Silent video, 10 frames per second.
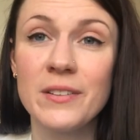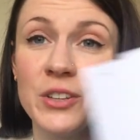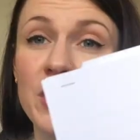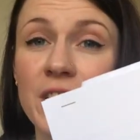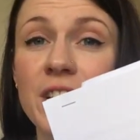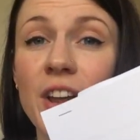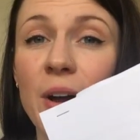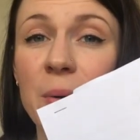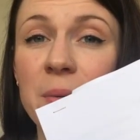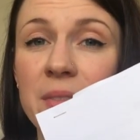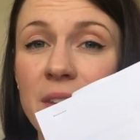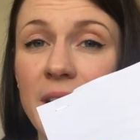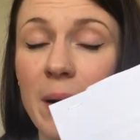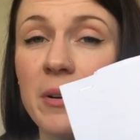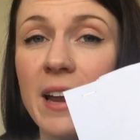you're going to know
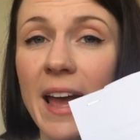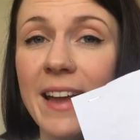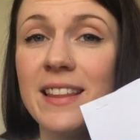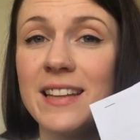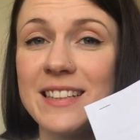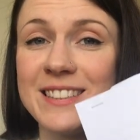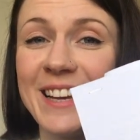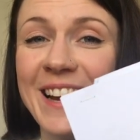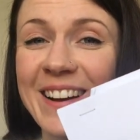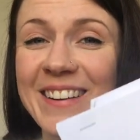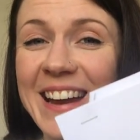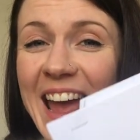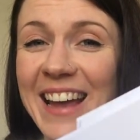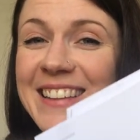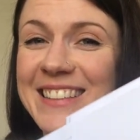that I'm going to hate this. I'm going
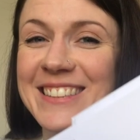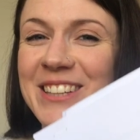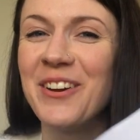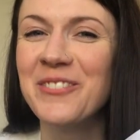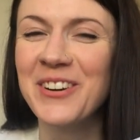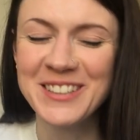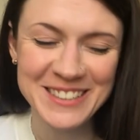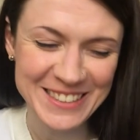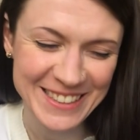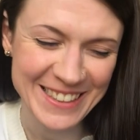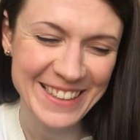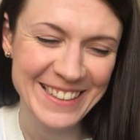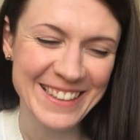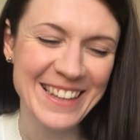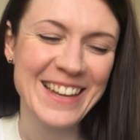to hate this so much.
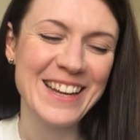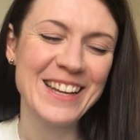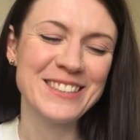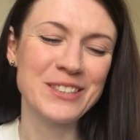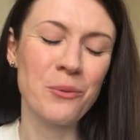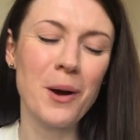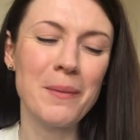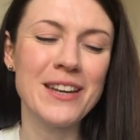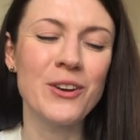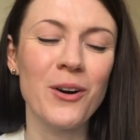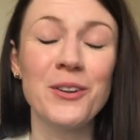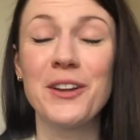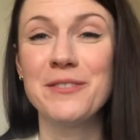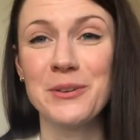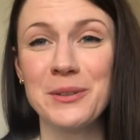so, what am I not
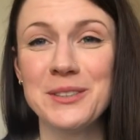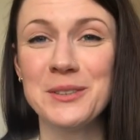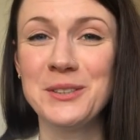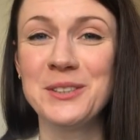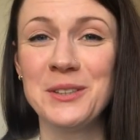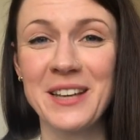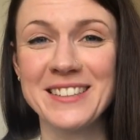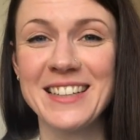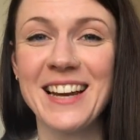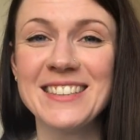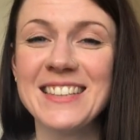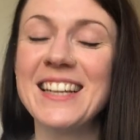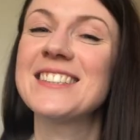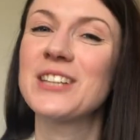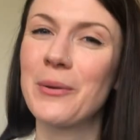looking forward to to 2019?
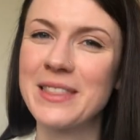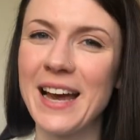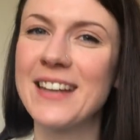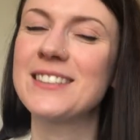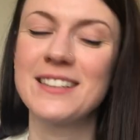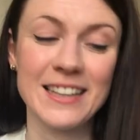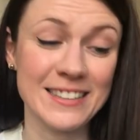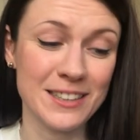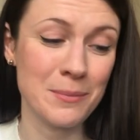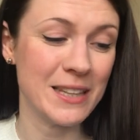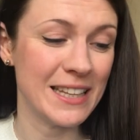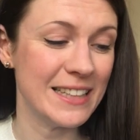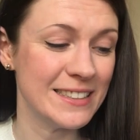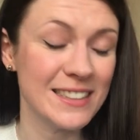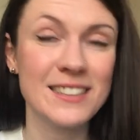Let's start with that because that's going to be the
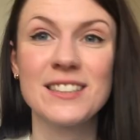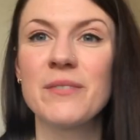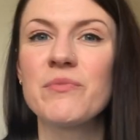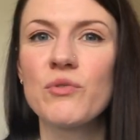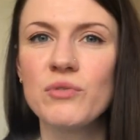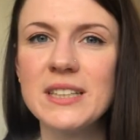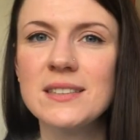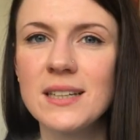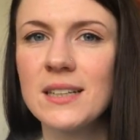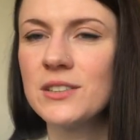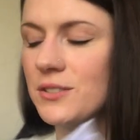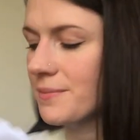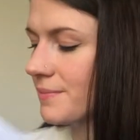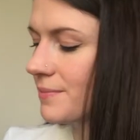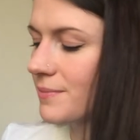easiest. Research.
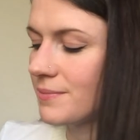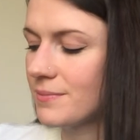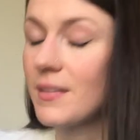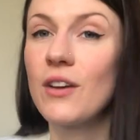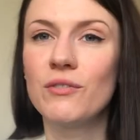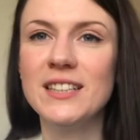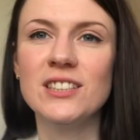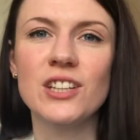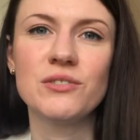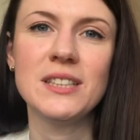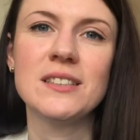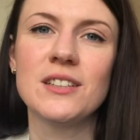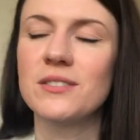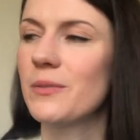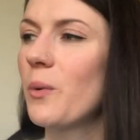Research,
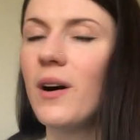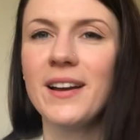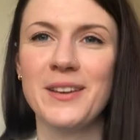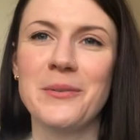research. Why?